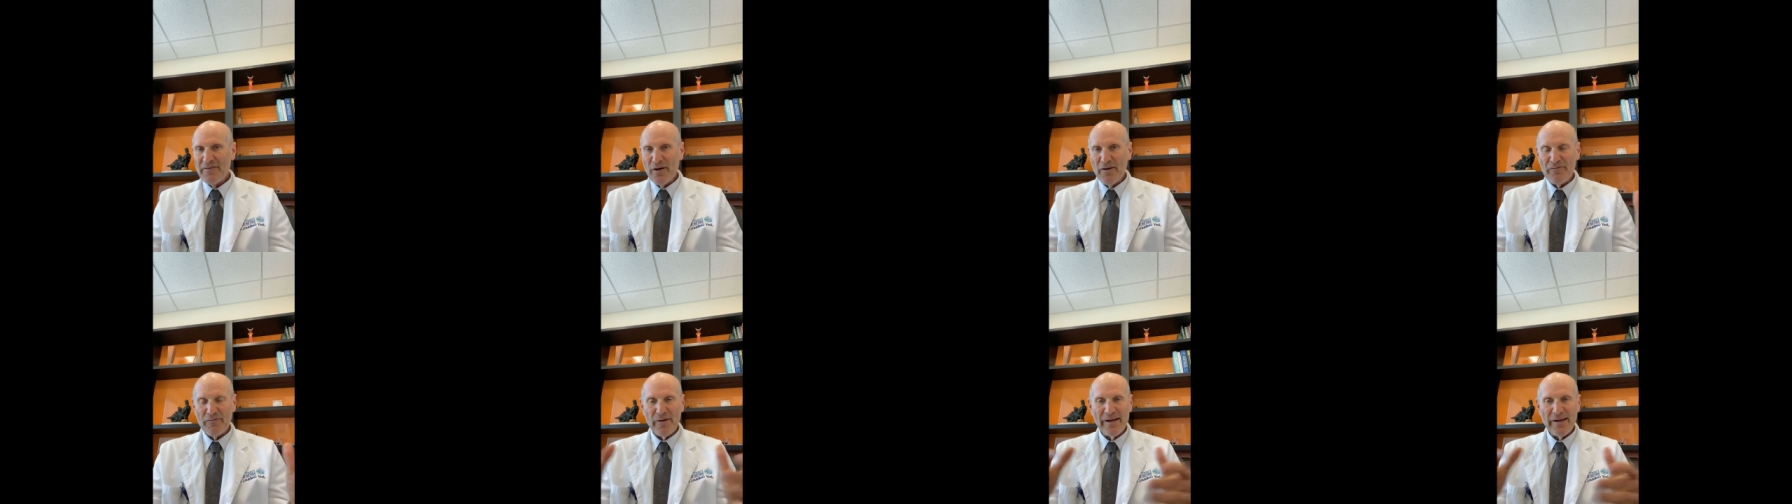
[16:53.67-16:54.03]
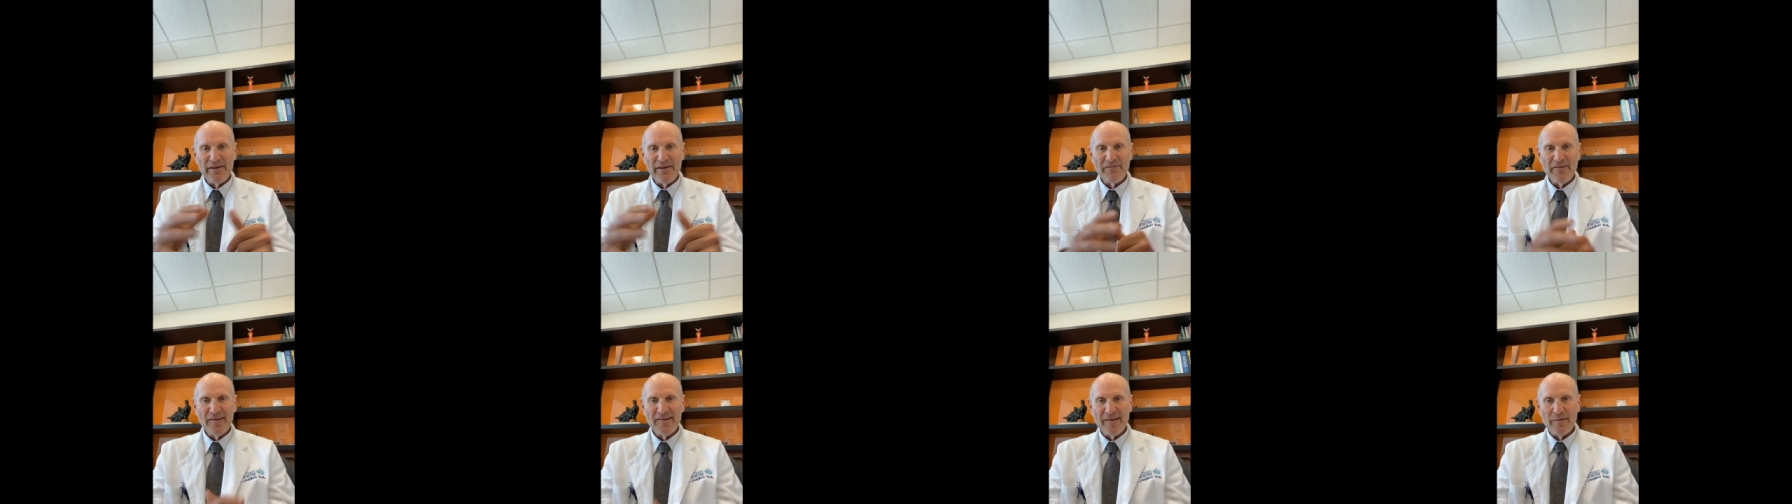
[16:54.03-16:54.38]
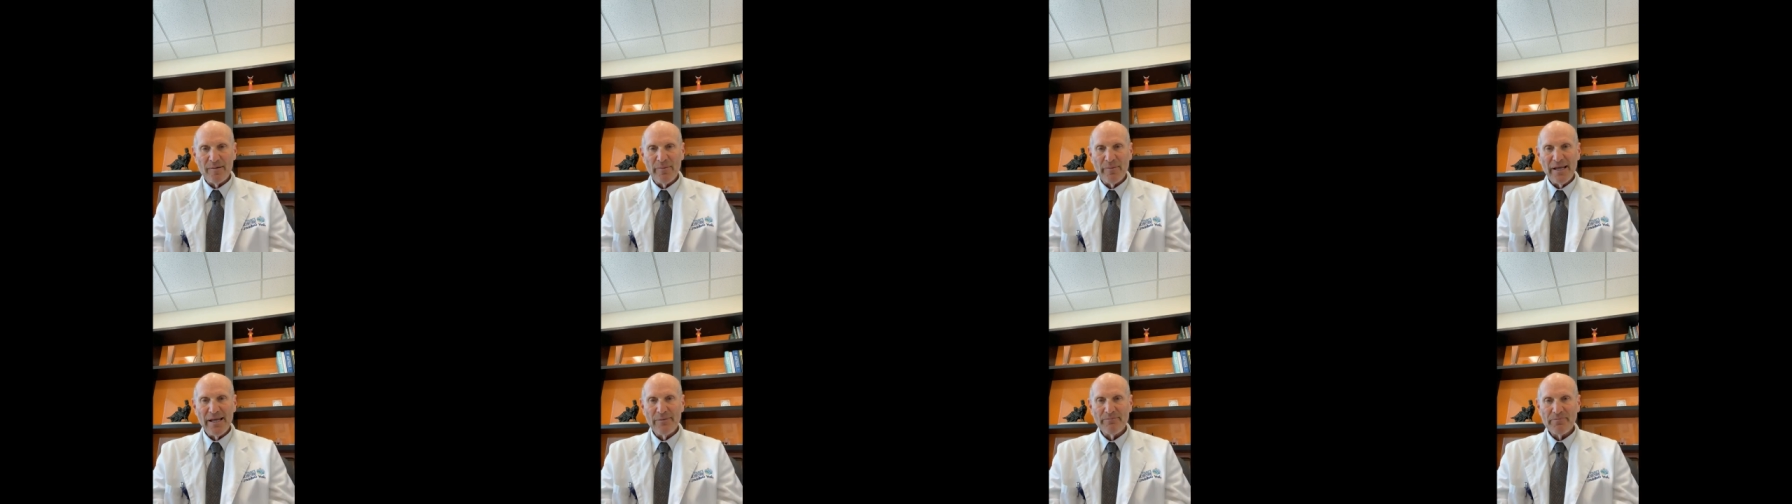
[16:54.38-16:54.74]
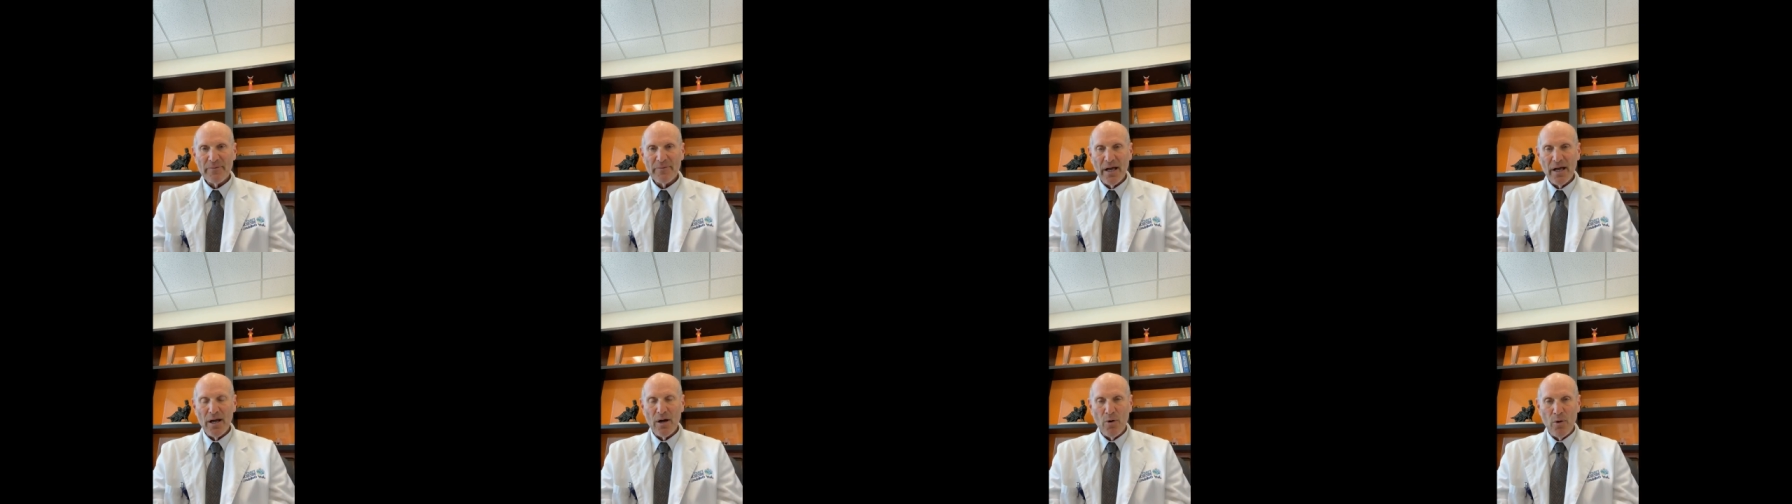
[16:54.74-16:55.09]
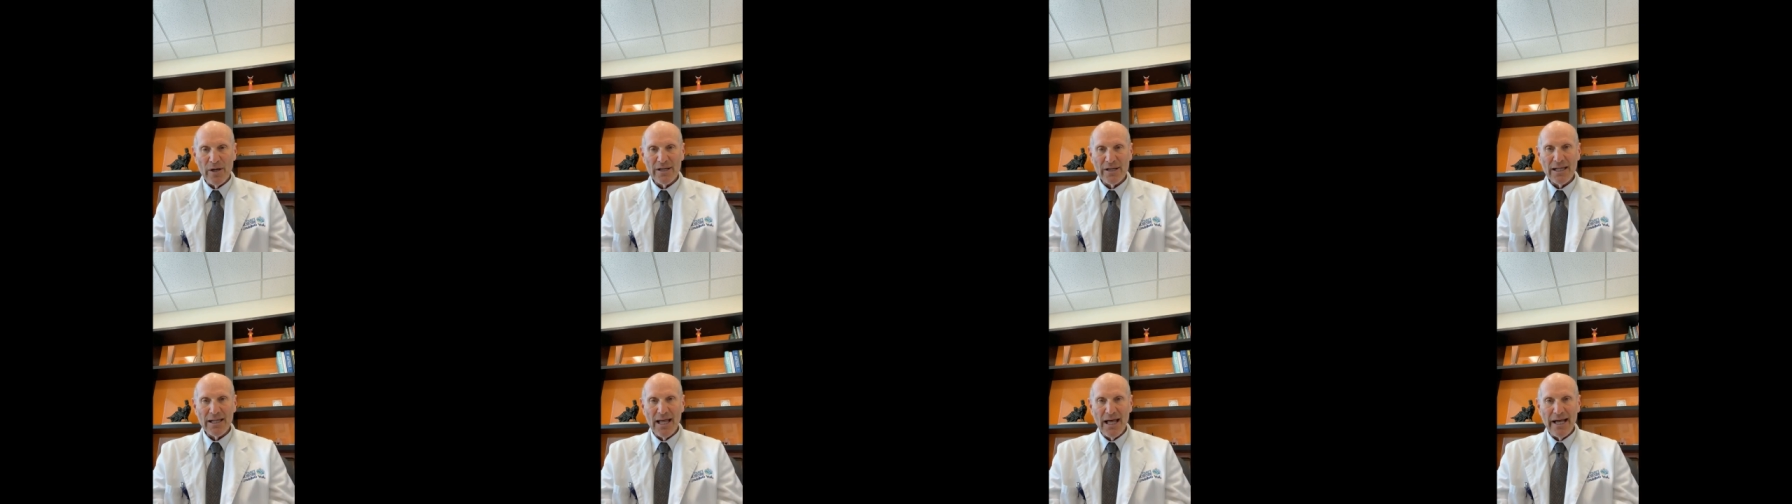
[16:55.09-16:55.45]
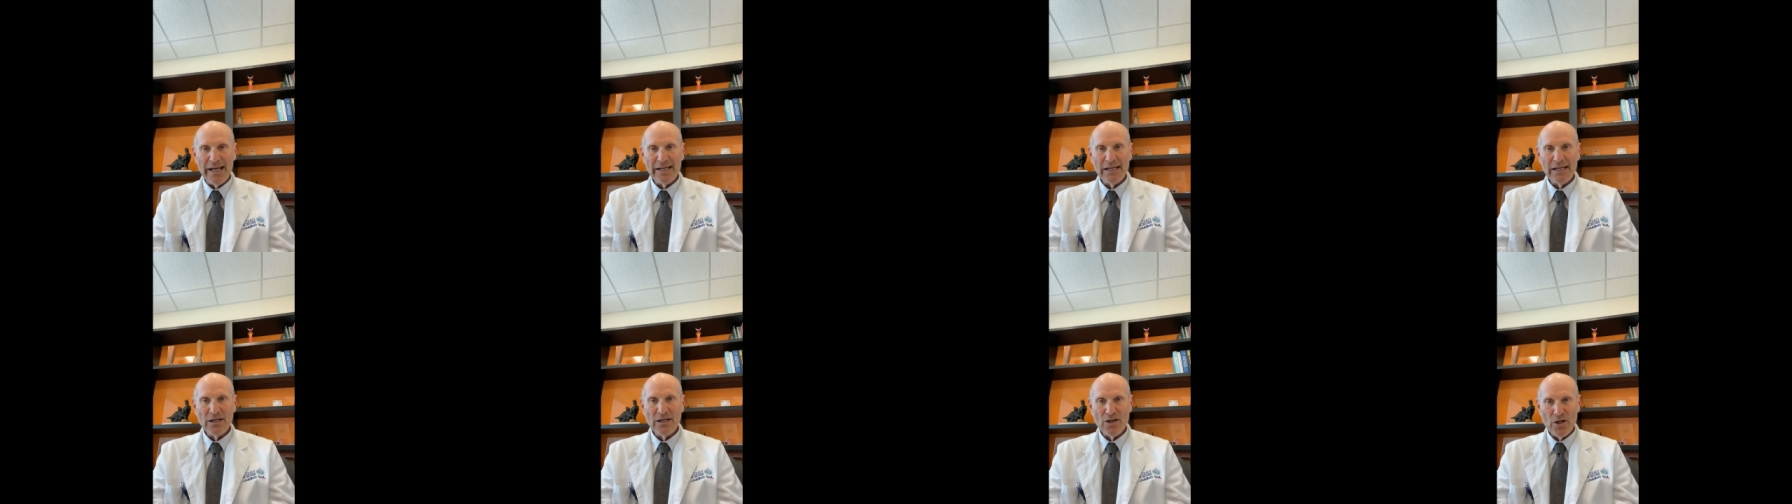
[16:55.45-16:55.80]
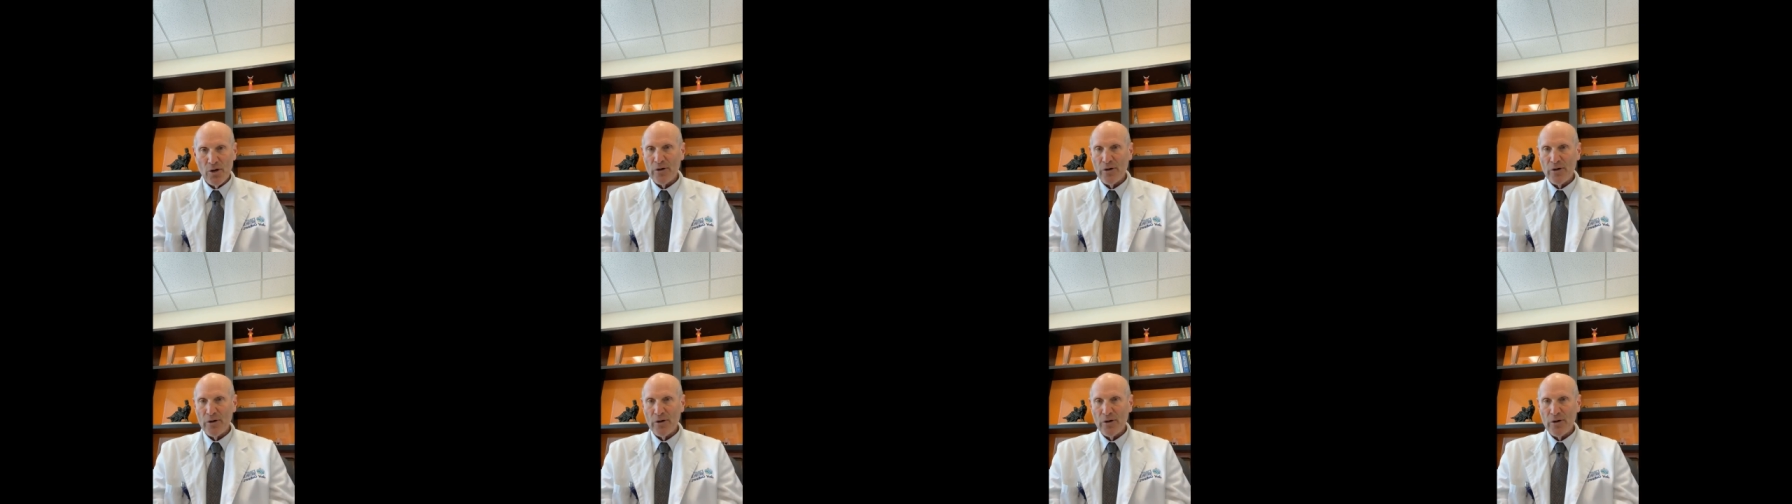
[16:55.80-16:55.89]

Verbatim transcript: feel free to visit me uh, online,